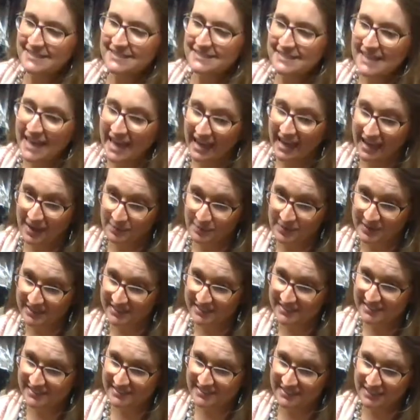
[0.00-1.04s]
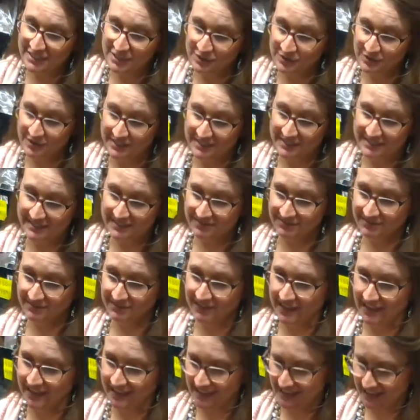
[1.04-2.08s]
is the happiest, cutest,
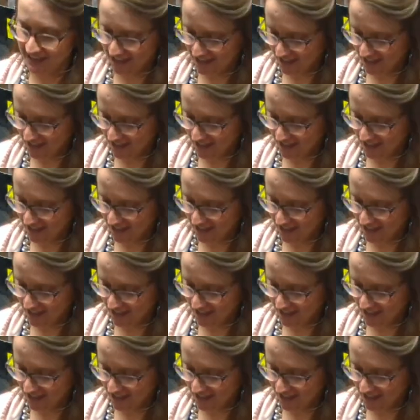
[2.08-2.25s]
fun